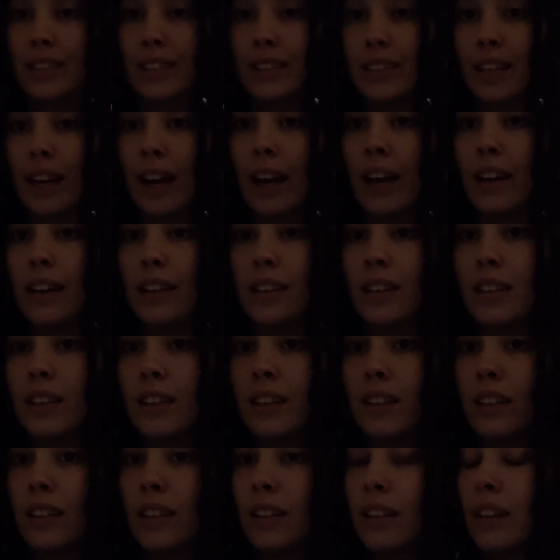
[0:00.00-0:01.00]
say.
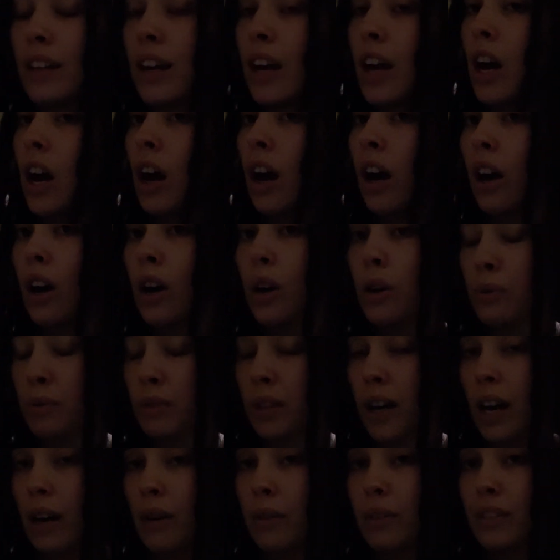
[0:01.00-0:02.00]
Oh,
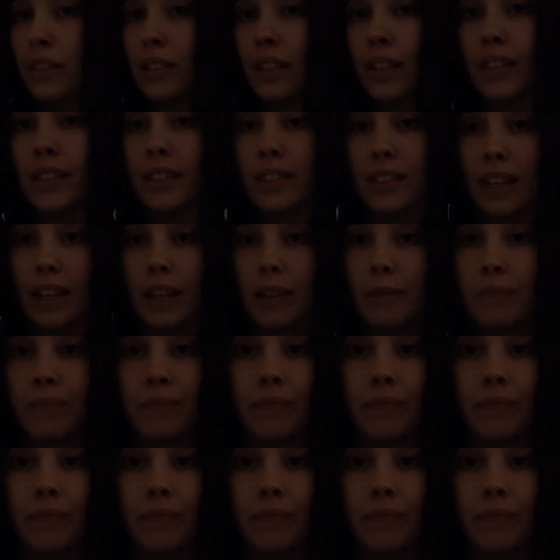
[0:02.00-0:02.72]
I was gonna say